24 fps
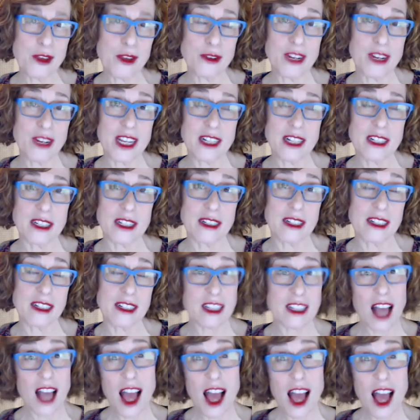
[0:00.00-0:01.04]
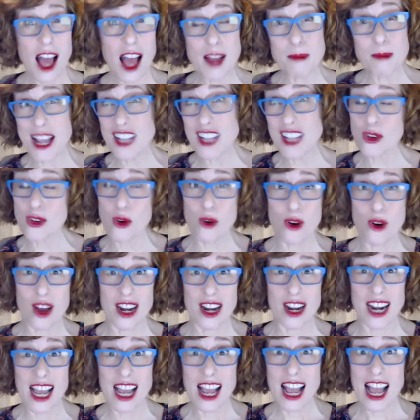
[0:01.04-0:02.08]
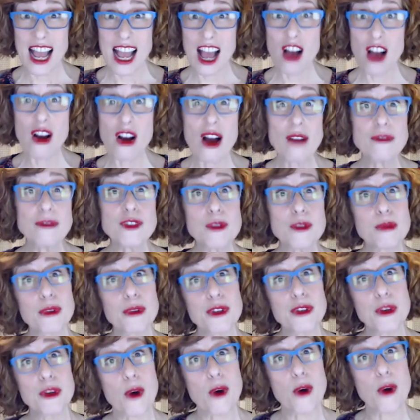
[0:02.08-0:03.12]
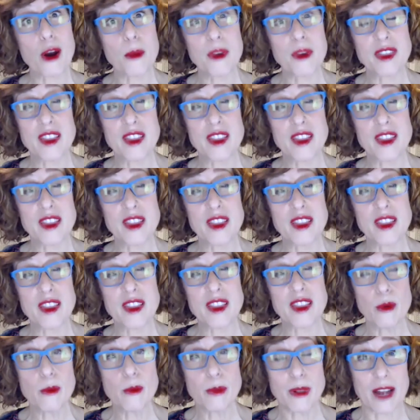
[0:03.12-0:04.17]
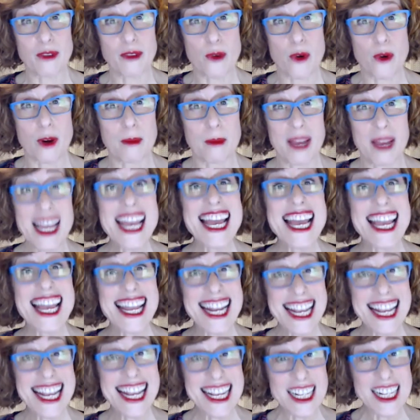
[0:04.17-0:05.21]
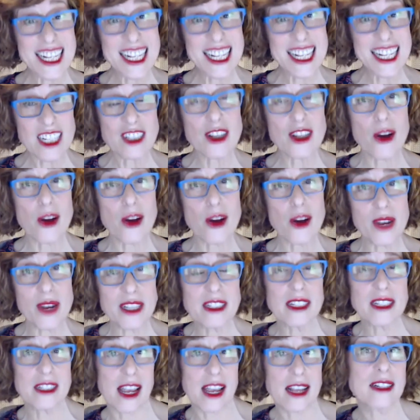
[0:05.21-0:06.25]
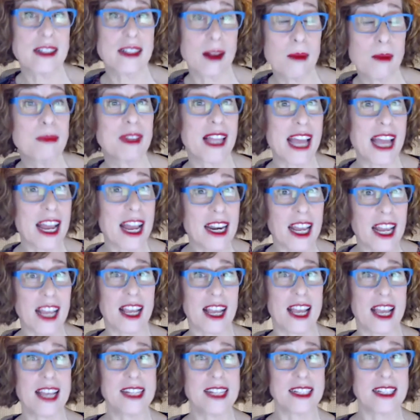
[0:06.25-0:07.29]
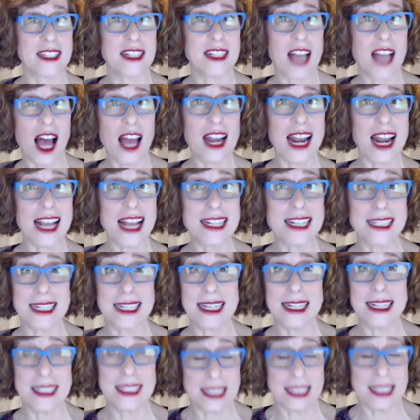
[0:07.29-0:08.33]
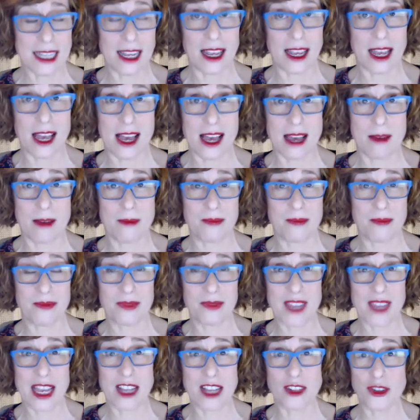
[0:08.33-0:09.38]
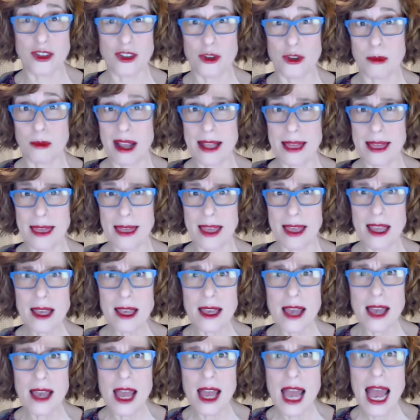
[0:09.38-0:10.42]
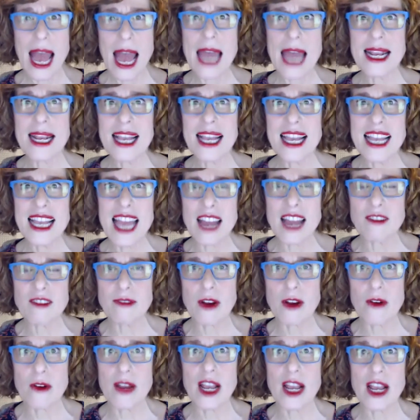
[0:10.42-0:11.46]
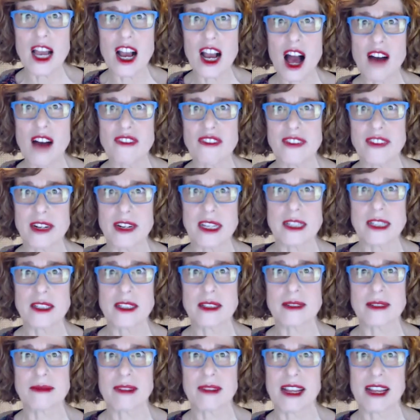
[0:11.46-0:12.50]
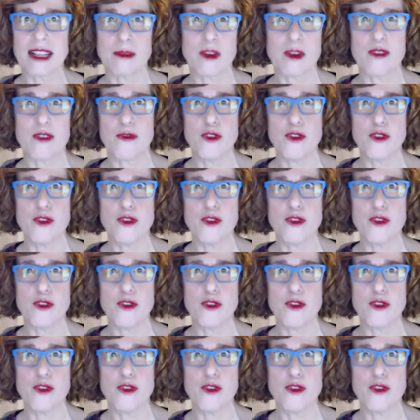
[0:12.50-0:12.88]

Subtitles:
need to decide based on how comfortable you are with the Zoom platform. It is going to take some planning. It's not as easy as you might think, and it can get very cacophonous, right? If